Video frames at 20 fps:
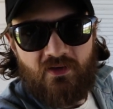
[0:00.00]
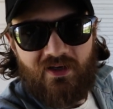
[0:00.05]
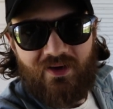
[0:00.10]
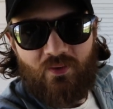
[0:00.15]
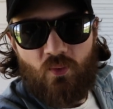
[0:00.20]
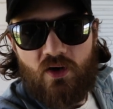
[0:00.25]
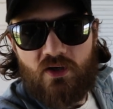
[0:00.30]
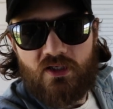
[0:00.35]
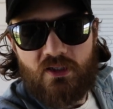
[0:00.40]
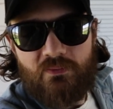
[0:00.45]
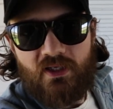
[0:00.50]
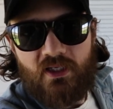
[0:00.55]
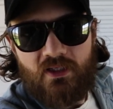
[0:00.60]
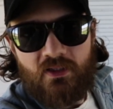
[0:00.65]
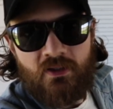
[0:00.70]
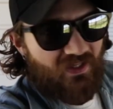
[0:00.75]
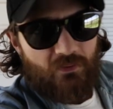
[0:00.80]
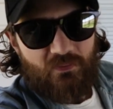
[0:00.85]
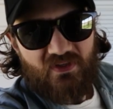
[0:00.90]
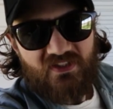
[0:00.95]
I welcome
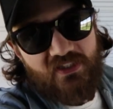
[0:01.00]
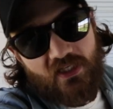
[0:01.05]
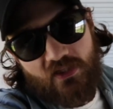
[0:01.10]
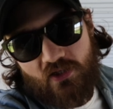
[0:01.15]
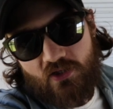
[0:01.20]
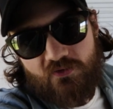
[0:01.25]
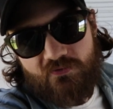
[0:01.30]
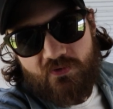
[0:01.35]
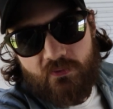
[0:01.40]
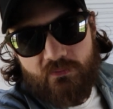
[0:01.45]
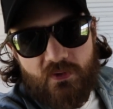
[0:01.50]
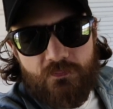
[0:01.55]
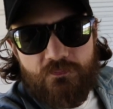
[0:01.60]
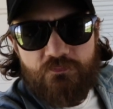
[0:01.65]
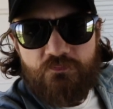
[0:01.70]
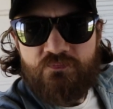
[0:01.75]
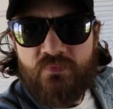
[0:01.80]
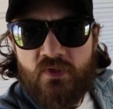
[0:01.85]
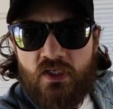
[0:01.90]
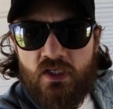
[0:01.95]
it. That means I learn from
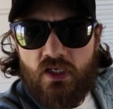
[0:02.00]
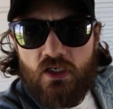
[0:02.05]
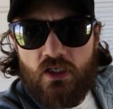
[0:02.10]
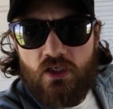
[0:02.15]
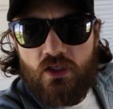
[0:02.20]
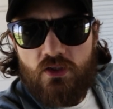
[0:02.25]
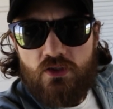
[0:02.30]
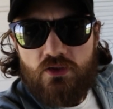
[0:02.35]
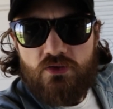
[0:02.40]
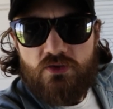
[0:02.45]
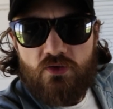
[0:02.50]
it.